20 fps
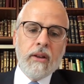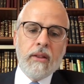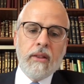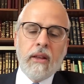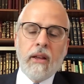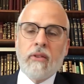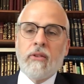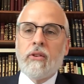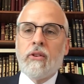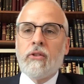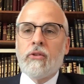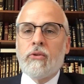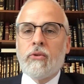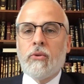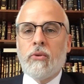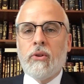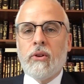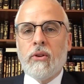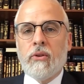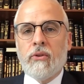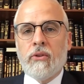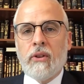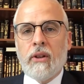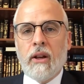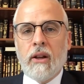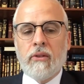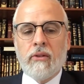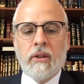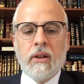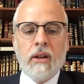That's the story of
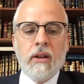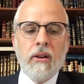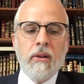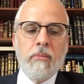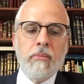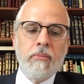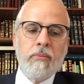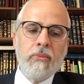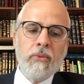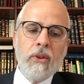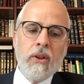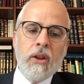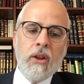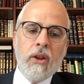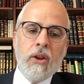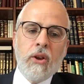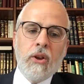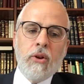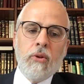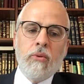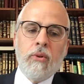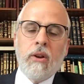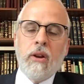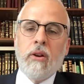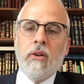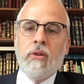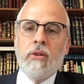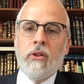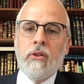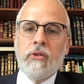sinas chinam. We
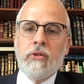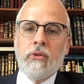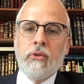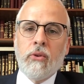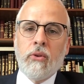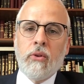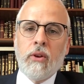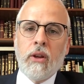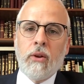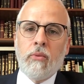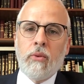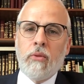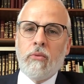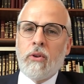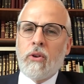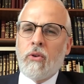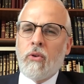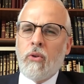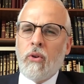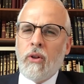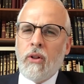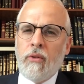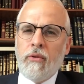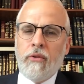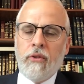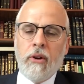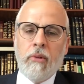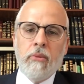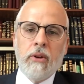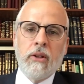hear this story and we recoil
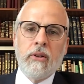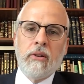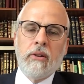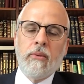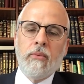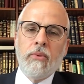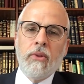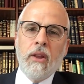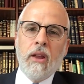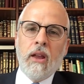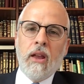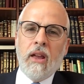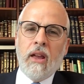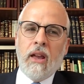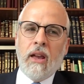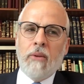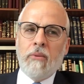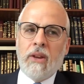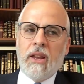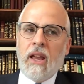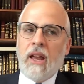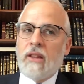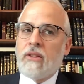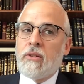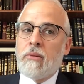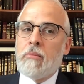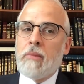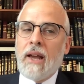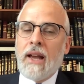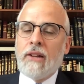from it, and we
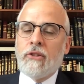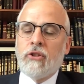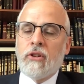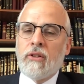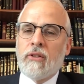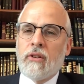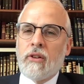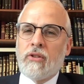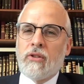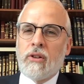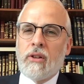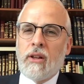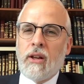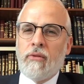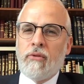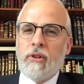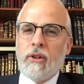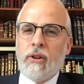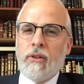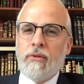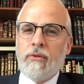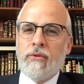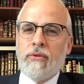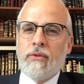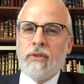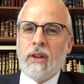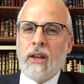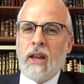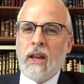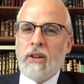can't imagine such a level
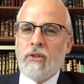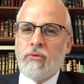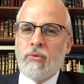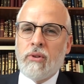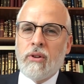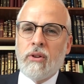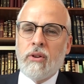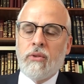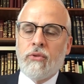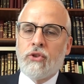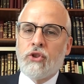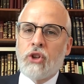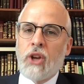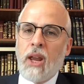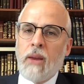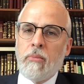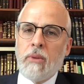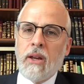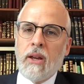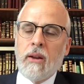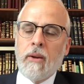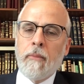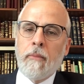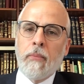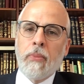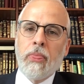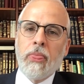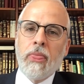of hatred, of shaming.